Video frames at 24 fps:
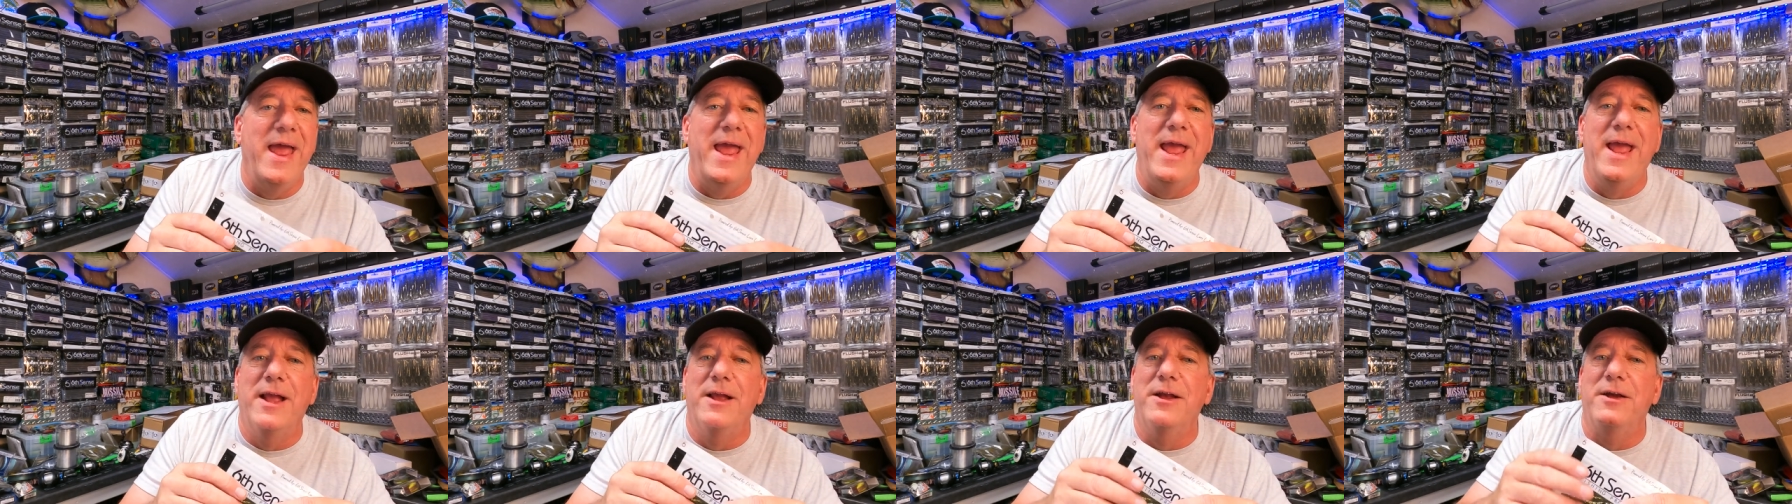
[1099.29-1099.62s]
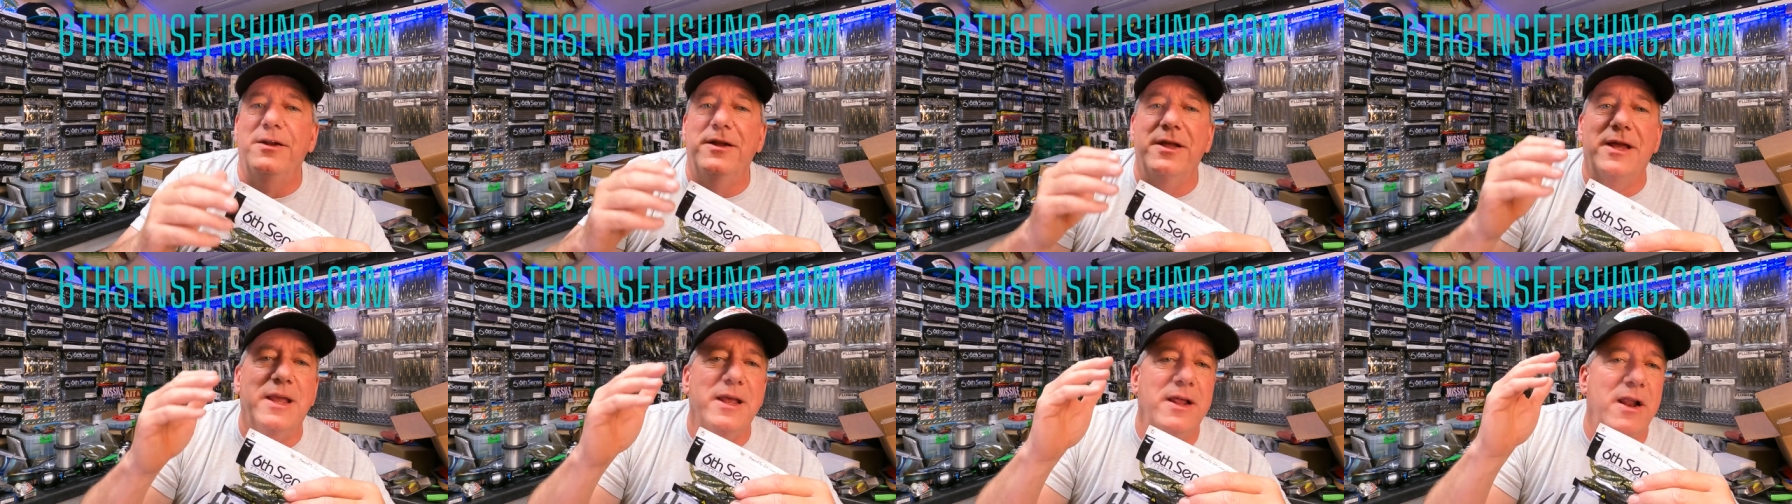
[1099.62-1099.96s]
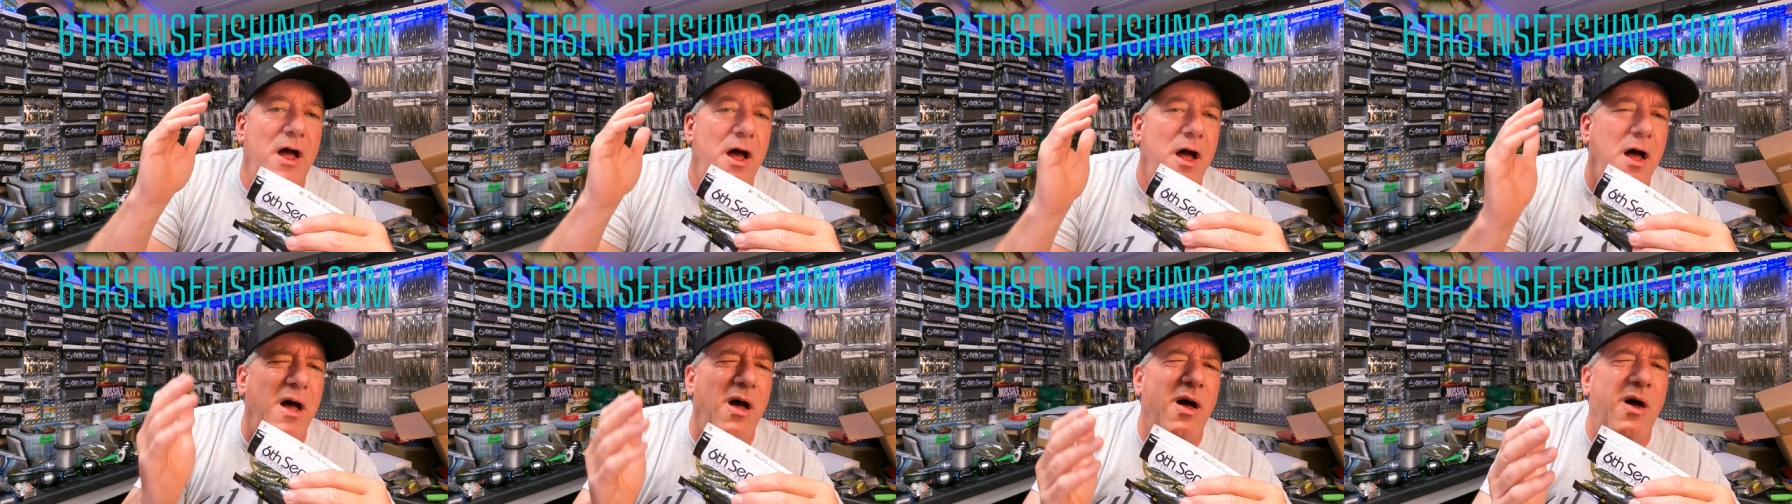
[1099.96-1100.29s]
and gonna
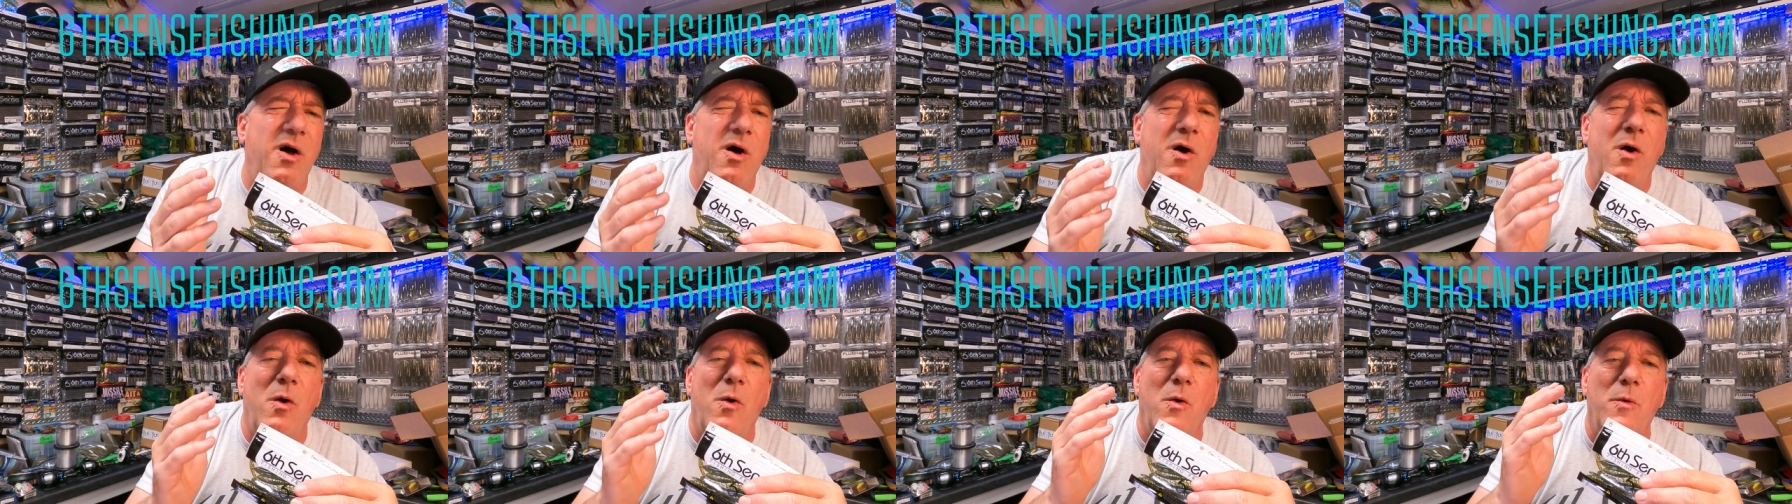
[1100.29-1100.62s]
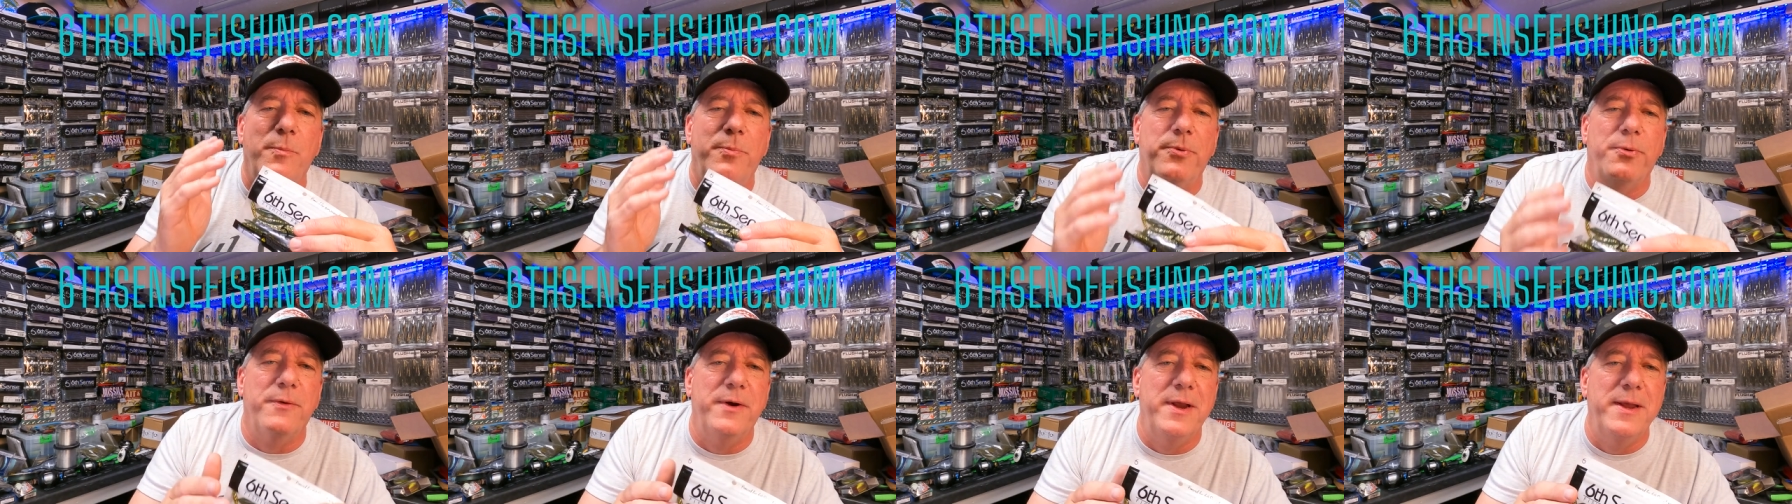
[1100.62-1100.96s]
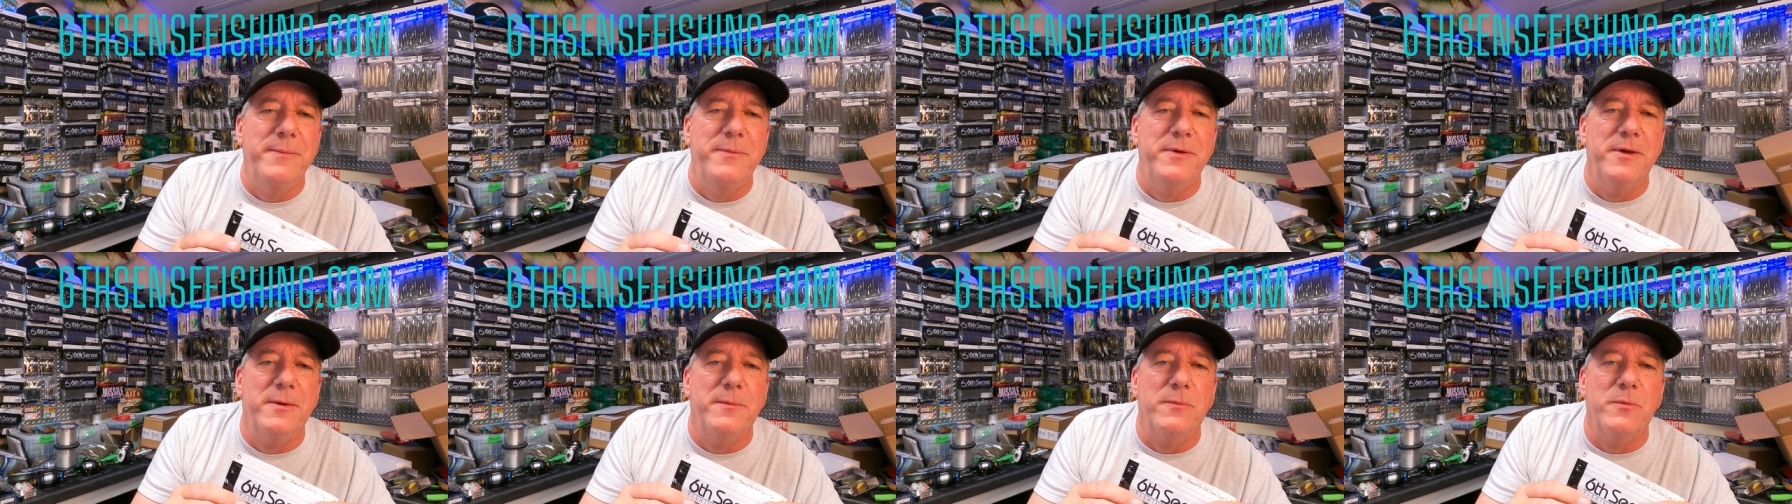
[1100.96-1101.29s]
get all
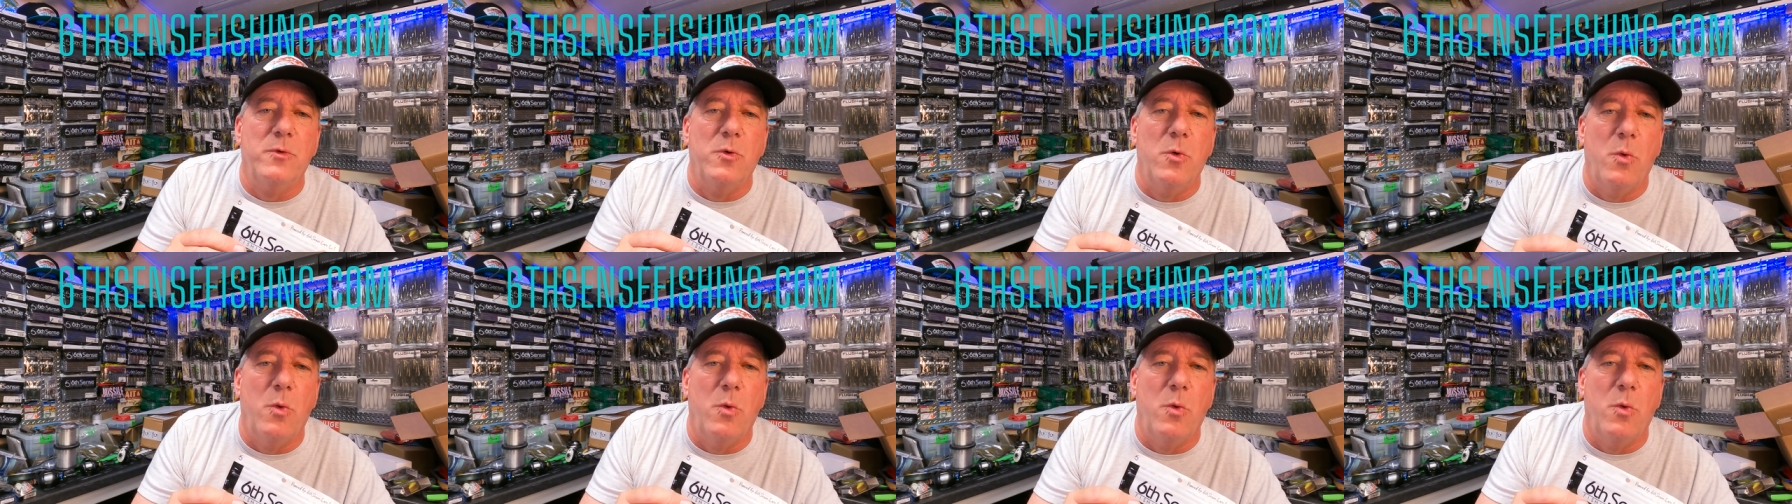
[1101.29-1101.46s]
premium